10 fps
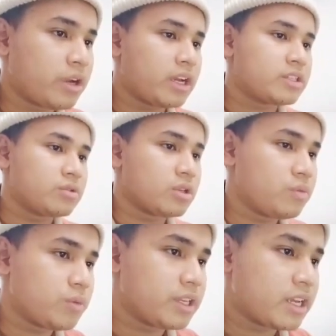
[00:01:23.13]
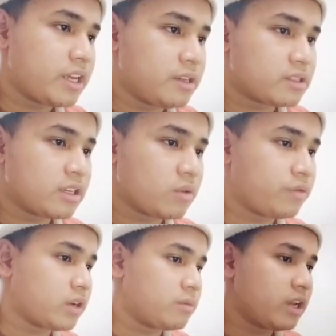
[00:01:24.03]
as usual, we will declare and initialize our
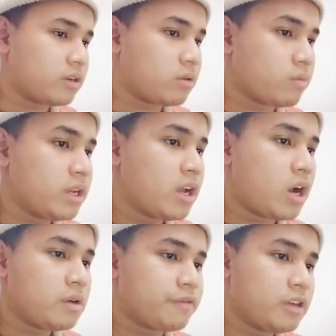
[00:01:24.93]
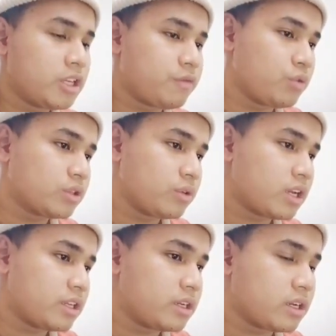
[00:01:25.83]
variable and normal. However, if we want to
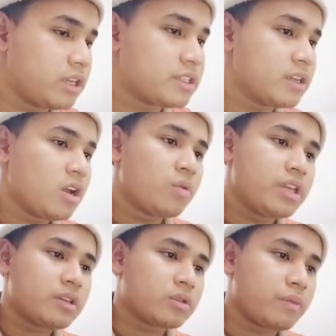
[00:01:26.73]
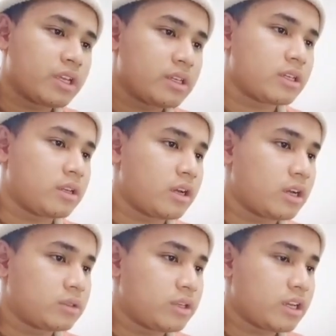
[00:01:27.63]
apply ArrayList, we need to make it
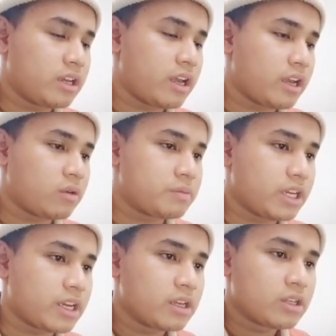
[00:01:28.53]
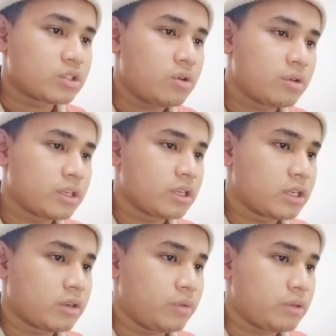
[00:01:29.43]
to declare like an object. So
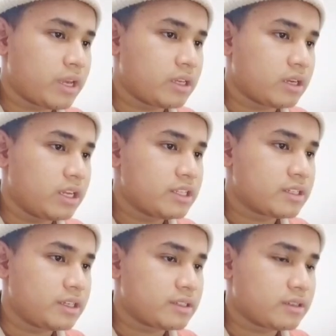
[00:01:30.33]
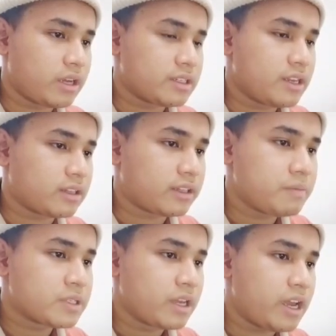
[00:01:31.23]
we make ArrayList as a data
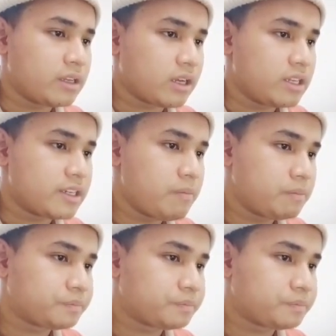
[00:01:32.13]
types and ArrayList name